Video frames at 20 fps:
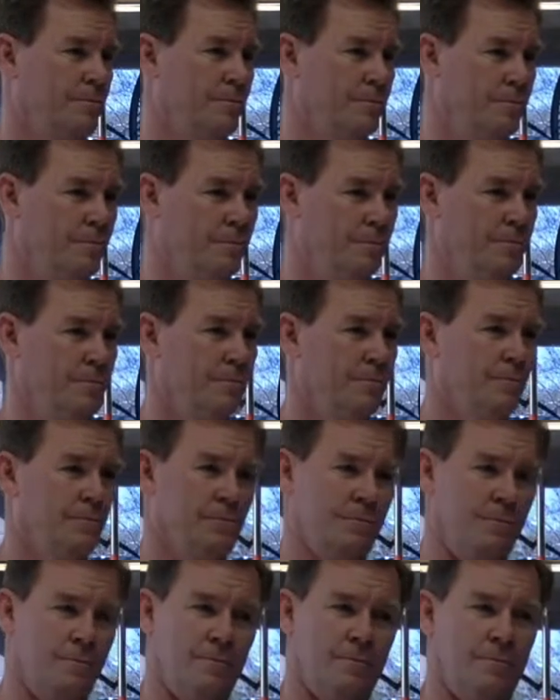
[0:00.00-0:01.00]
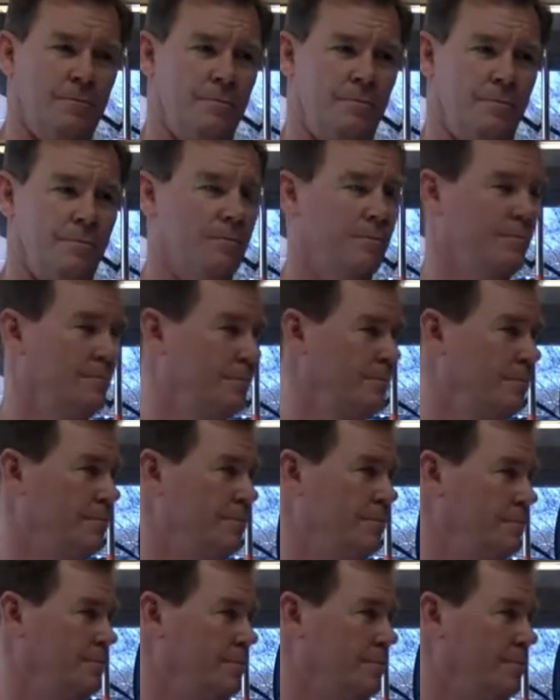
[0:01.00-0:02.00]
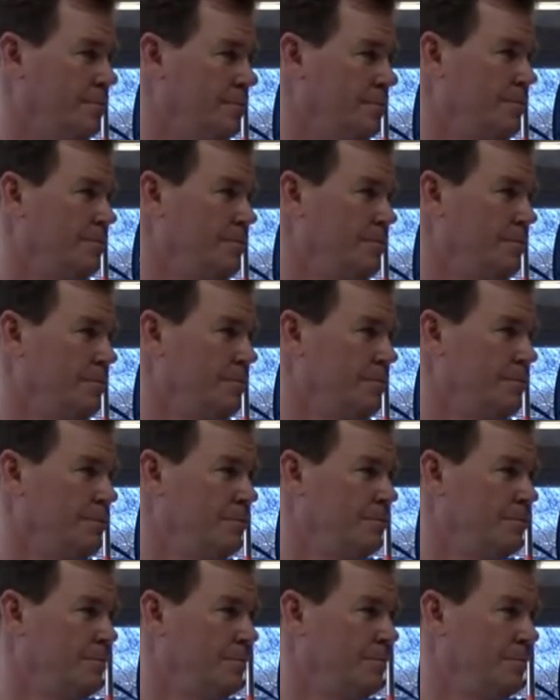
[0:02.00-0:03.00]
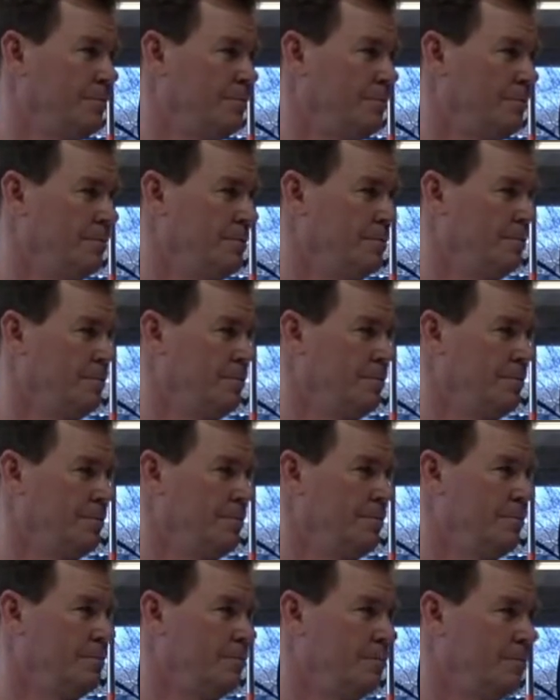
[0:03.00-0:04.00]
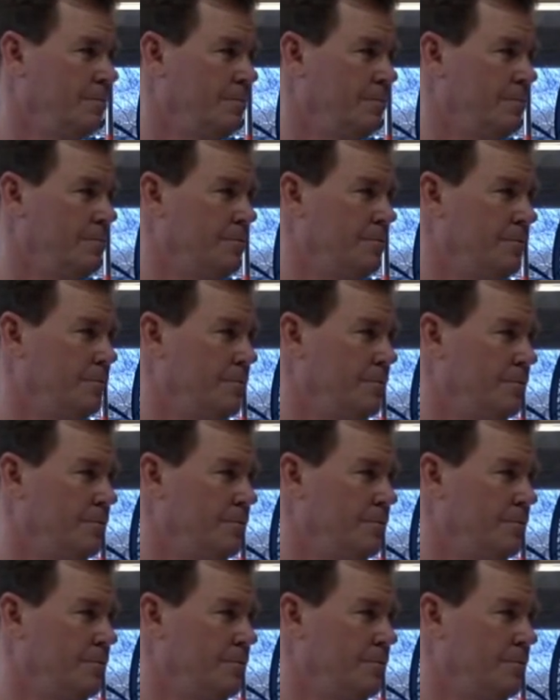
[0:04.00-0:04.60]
The person shown says nothing.